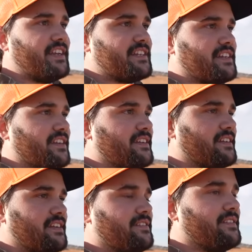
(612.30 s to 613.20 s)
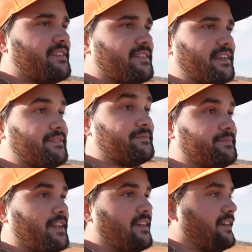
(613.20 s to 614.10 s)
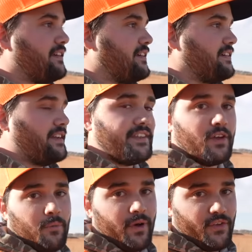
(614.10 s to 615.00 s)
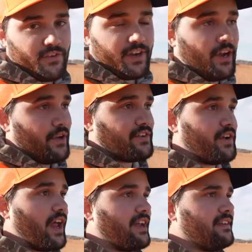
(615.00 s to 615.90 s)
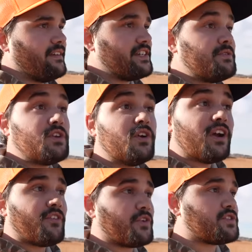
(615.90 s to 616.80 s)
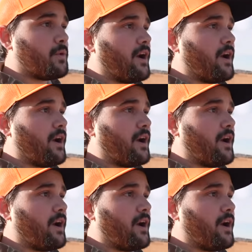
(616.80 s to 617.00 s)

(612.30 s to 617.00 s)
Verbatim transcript: needs to, yeah, no. Need the old buzzer collar today. She was doing good on the first